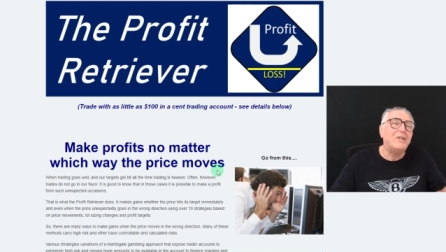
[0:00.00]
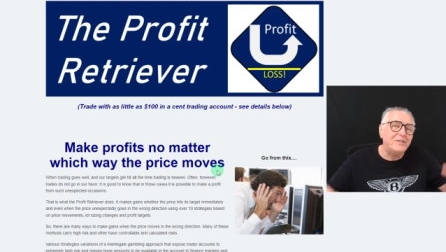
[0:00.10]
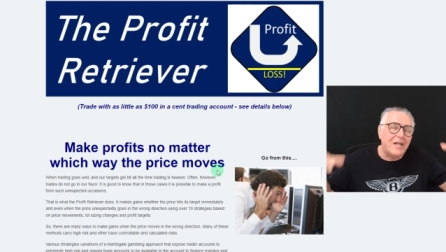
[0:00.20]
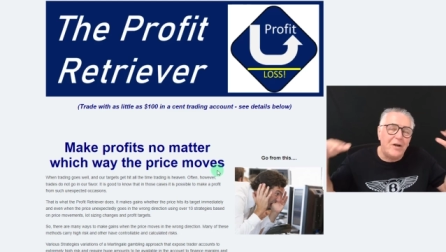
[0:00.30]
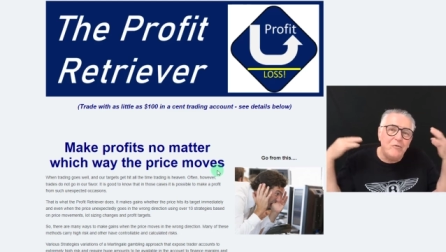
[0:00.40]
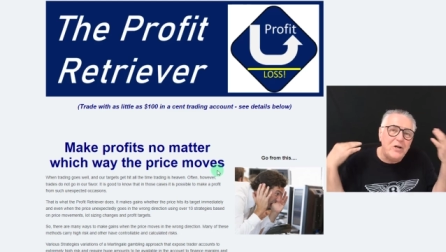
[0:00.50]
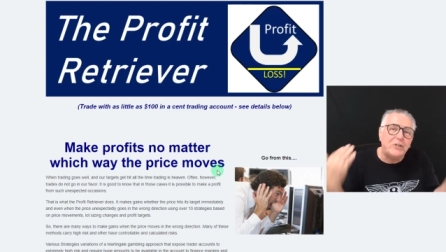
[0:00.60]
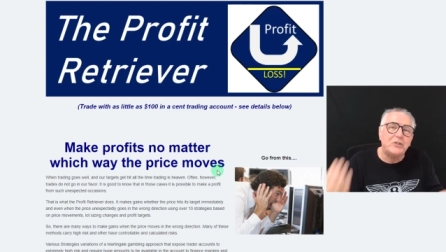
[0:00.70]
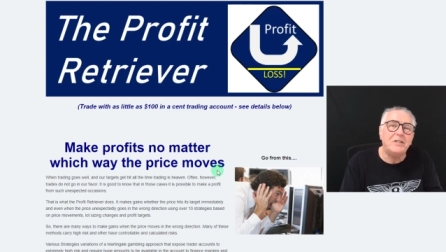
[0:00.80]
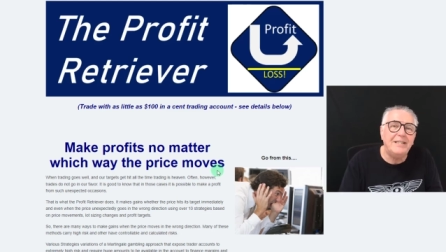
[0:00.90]
so
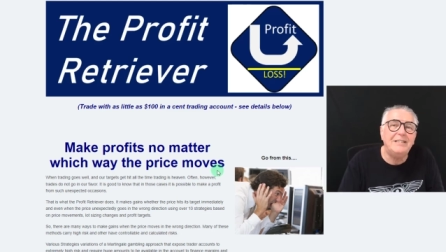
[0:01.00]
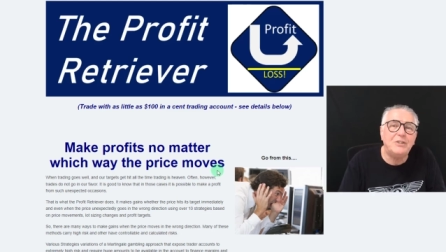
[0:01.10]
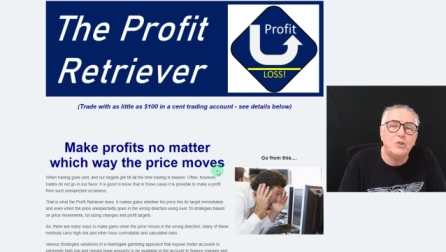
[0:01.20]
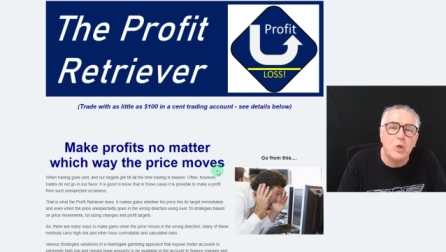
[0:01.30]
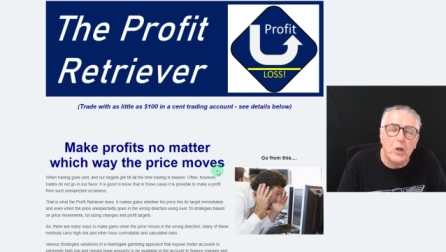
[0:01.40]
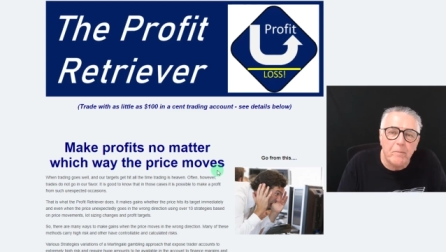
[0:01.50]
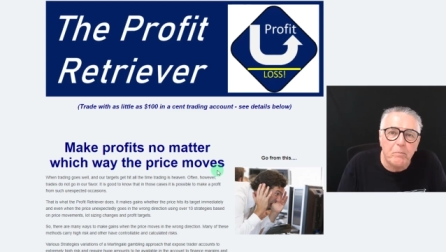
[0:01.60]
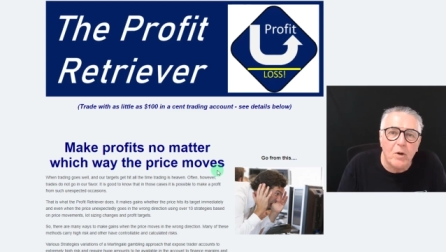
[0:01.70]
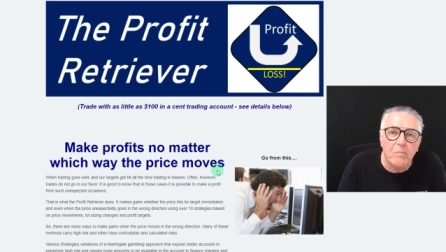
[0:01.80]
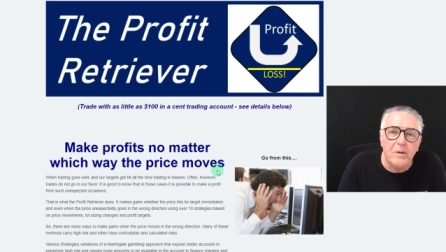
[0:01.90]
direction is not a
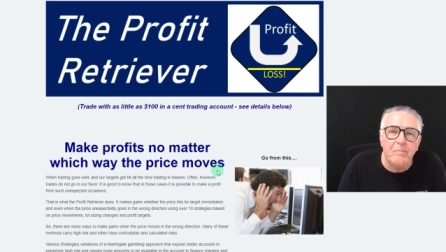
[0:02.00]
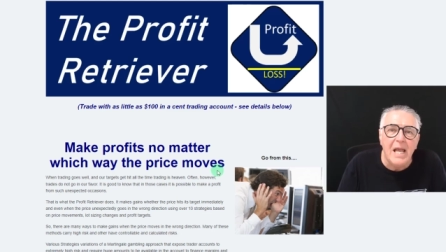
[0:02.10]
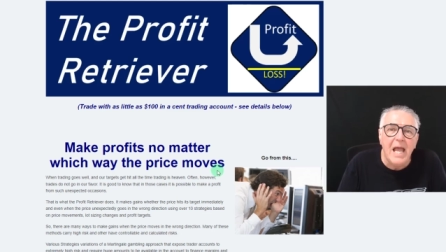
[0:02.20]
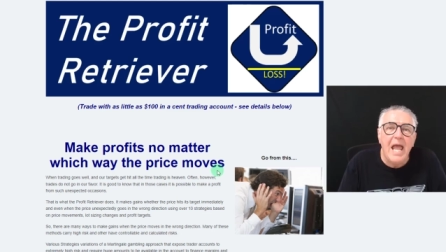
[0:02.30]
problem,